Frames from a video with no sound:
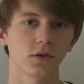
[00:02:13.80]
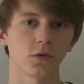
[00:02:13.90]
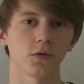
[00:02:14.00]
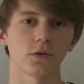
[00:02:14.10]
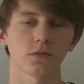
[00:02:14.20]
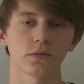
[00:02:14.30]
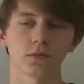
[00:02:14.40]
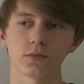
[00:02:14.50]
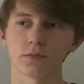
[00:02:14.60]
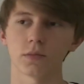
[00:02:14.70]
or
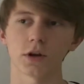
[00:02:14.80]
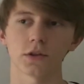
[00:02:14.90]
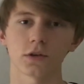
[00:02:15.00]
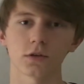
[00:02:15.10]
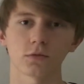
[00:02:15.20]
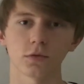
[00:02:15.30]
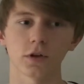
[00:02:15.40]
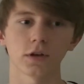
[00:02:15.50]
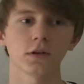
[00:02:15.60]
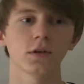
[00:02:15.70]
anything
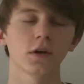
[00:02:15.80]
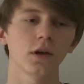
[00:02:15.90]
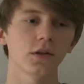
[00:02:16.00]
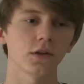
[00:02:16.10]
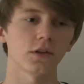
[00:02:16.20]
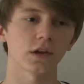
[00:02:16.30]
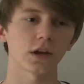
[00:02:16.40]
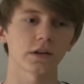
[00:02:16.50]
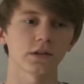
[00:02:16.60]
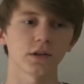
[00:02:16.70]
really, then they
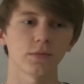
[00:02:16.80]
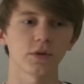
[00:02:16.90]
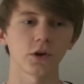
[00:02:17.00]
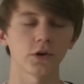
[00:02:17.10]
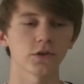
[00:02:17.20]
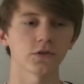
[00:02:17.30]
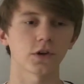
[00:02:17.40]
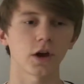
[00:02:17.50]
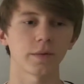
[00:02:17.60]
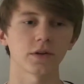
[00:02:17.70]
can let me know either in
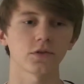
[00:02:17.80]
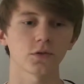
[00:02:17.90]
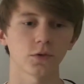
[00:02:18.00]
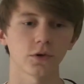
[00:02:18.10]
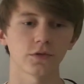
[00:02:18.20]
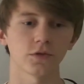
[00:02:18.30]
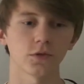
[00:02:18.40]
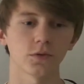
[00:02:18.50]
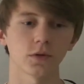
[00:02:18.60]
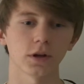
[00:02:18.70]
comments, or if
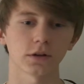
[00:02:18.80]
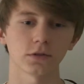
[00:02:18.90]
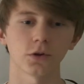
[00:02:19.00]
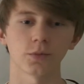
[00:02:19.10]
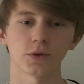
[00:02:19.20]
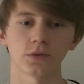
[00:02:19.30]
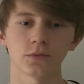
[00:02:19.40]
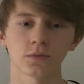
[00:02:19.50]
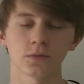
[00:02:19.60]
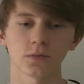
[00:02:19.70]
you know me,
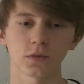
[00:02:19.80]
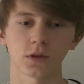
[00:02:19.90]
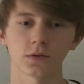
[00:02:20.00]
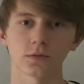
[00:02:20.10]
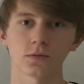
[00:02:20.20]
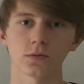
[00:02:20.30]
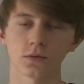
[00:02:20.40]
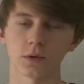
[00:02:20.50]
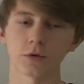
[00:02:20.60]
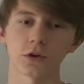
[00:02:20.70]
then
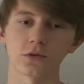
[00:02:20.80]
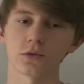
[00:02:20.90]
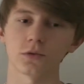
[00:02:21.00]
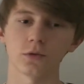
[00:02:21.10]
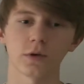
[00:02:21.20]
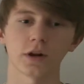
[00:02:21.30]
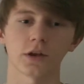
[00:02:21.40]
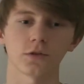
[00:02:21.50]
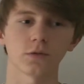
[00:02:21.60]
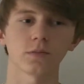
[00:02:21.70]
let me know through any
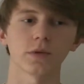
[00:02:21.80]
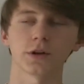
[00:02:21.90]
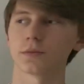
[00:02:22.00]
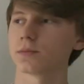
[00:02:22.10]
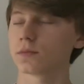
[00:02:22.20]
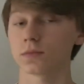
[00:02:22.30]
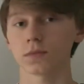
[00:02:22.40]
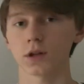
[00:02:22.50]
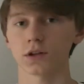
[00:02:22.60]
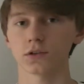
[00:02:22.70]
other medium
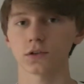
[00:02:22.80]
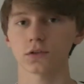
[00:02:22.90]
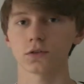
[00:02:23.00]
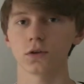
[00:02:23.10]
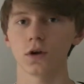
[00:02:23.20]
that exists.